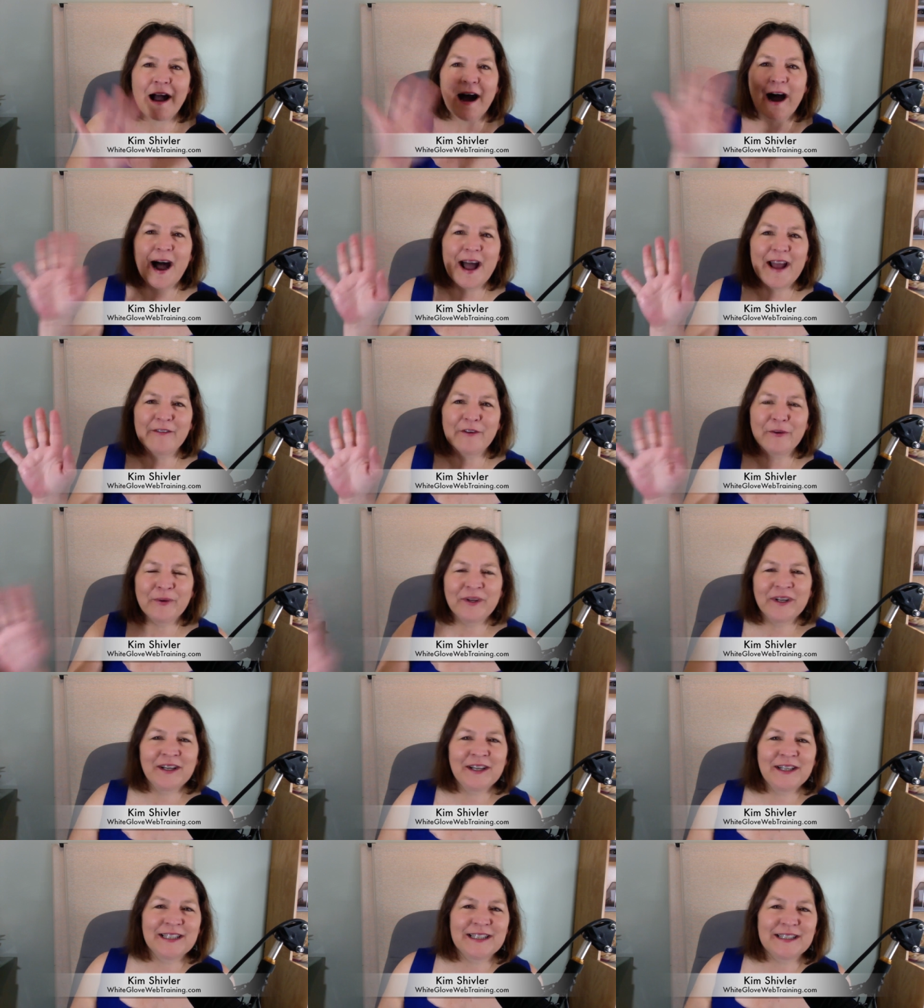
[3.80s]
Hi
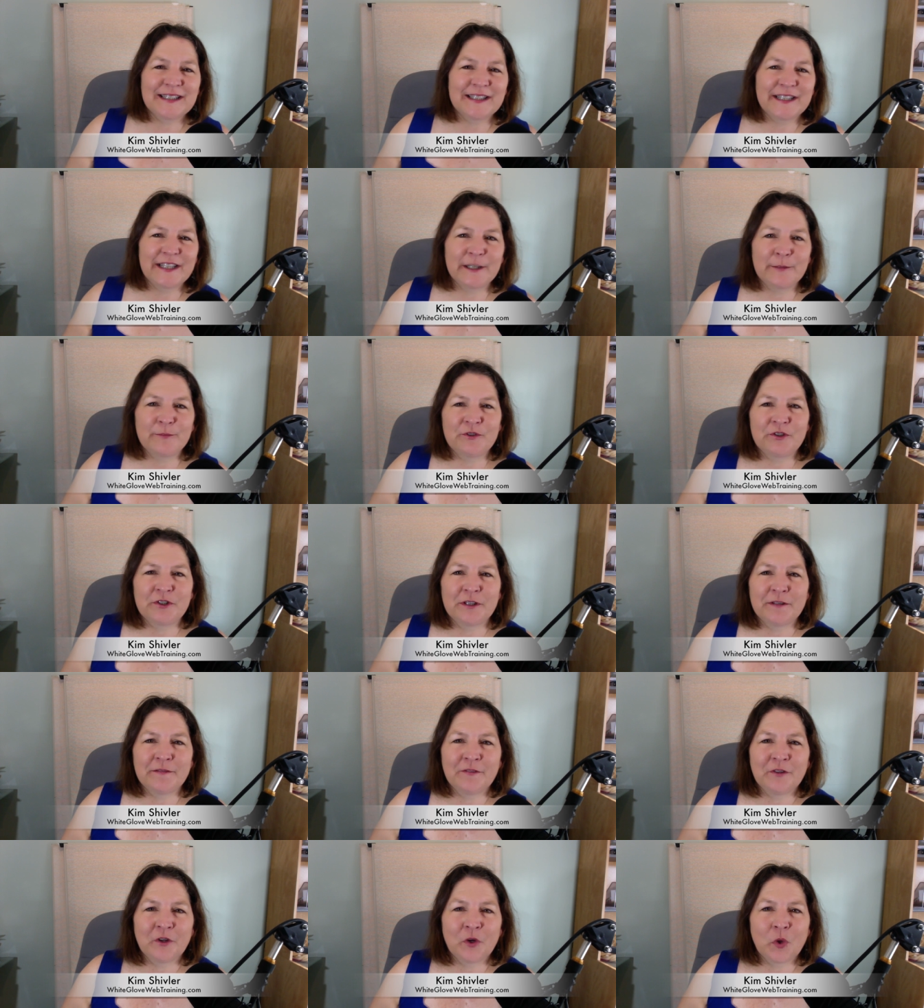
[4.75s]
everyone, it's Kim
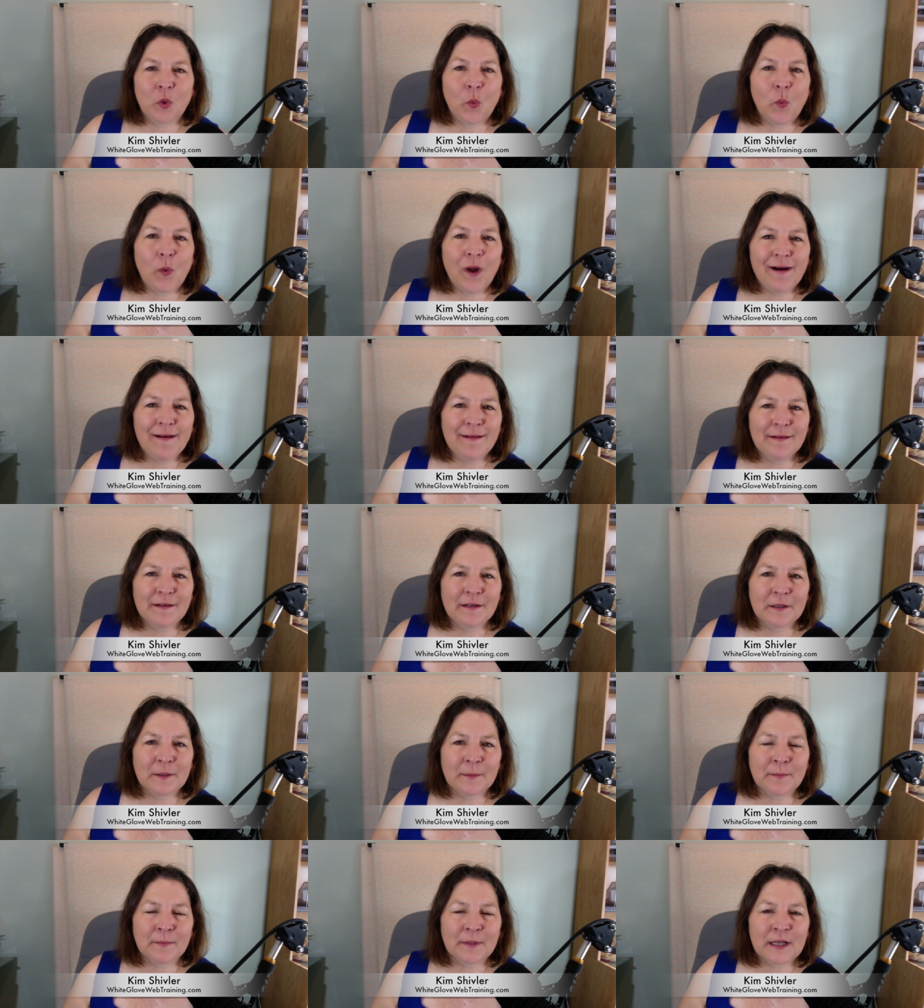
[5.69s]
Shivler.
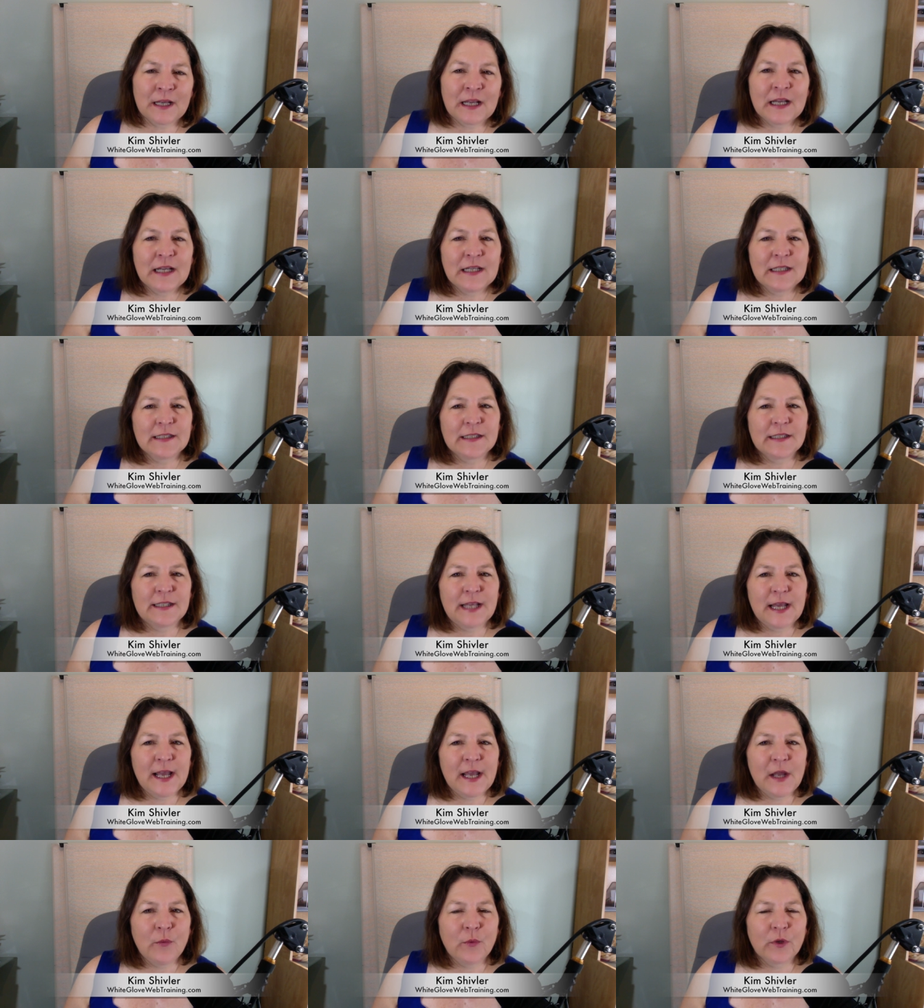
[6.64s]
Welcome.
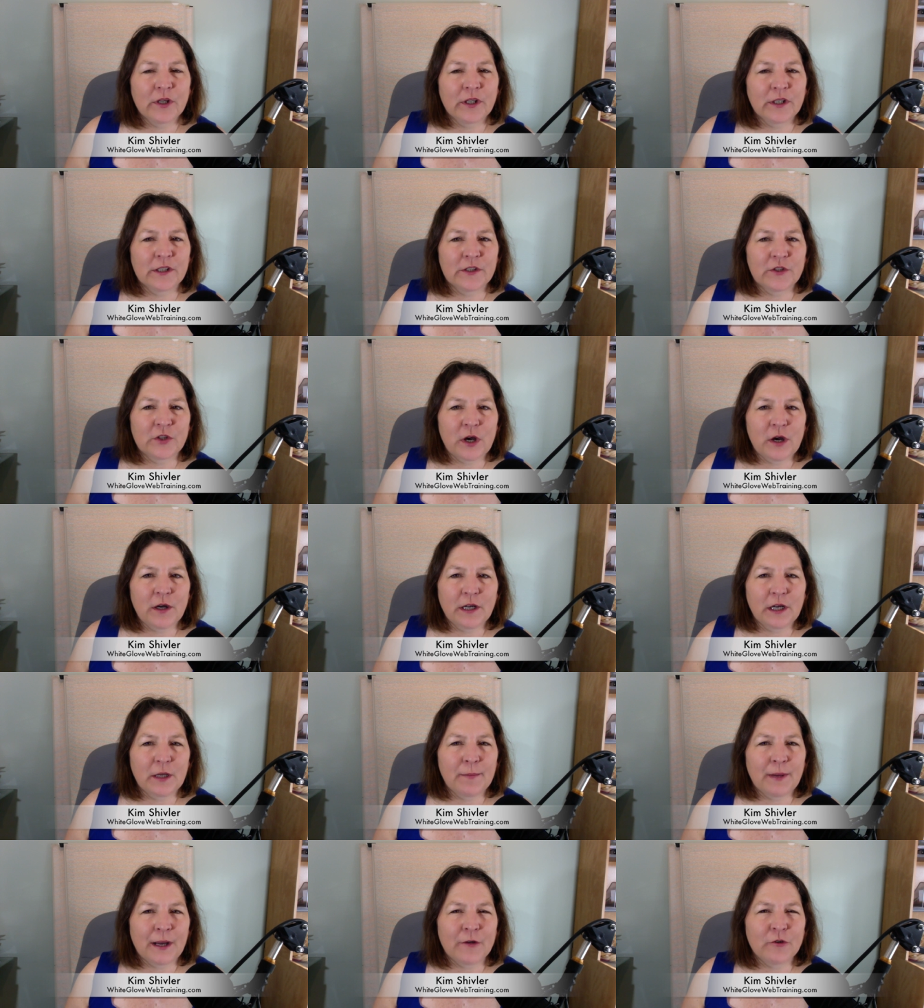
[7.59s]
Today we're going to talk
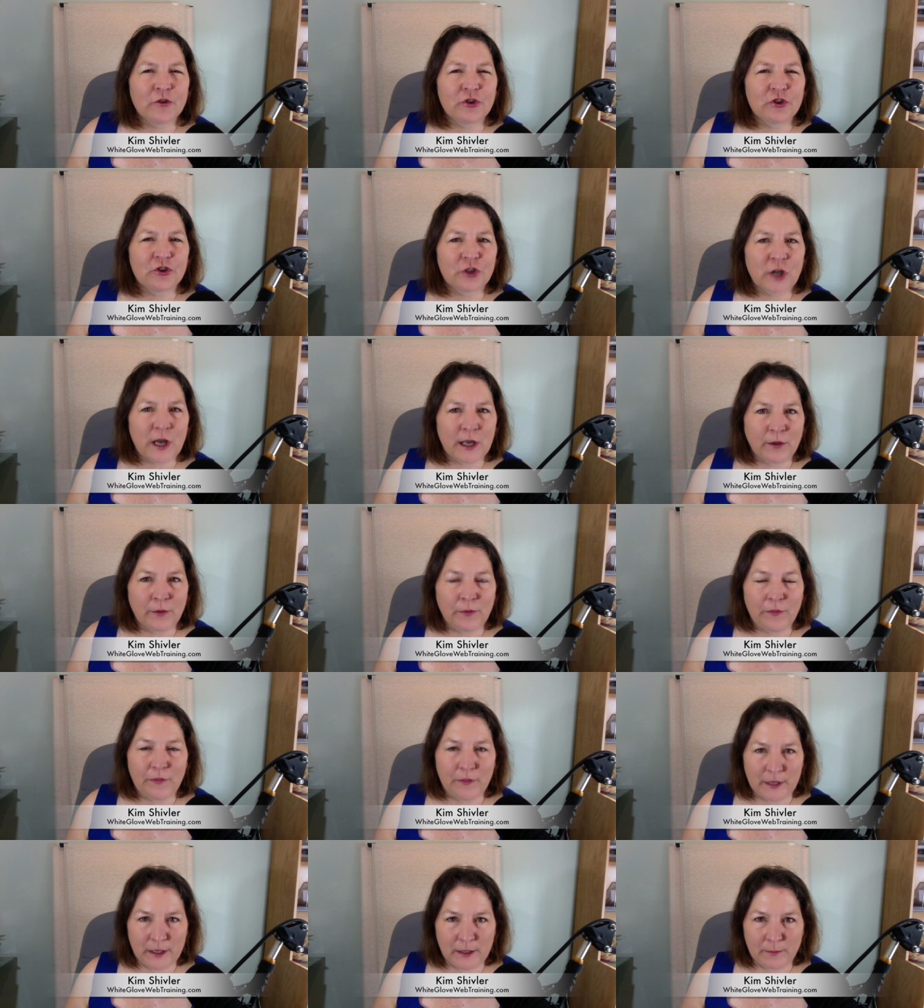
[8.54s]
about child
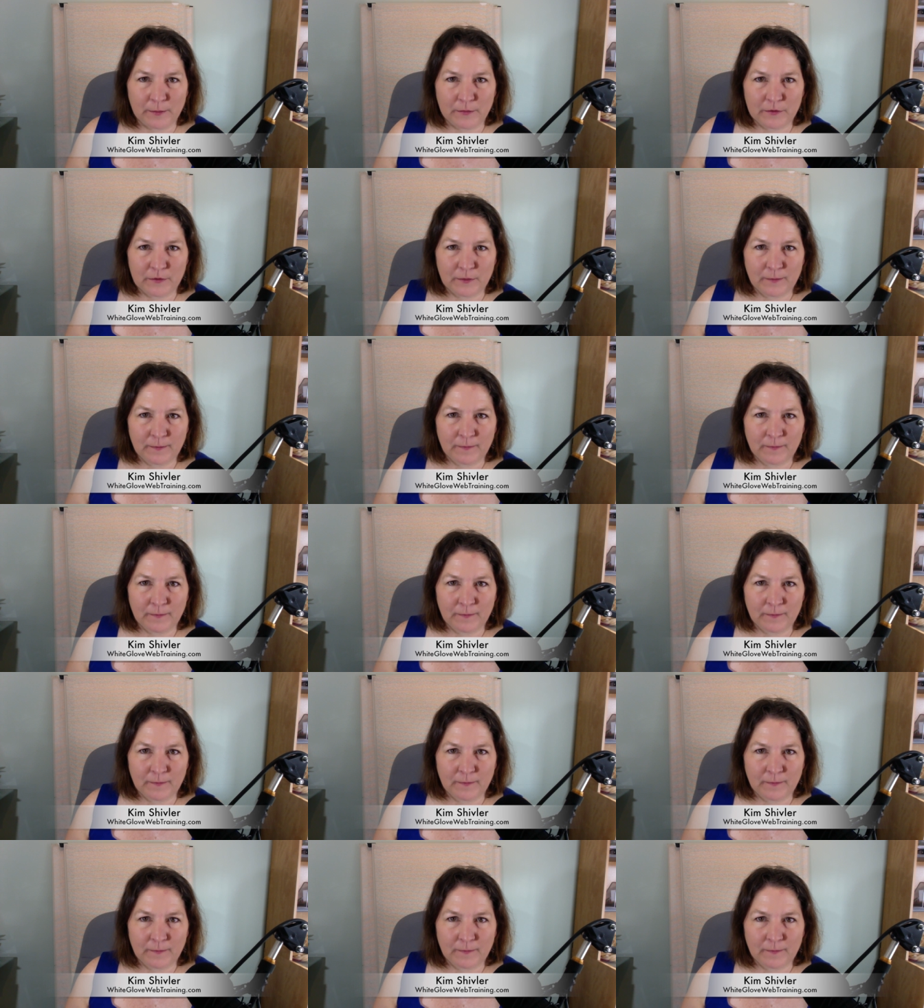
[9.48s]
themes.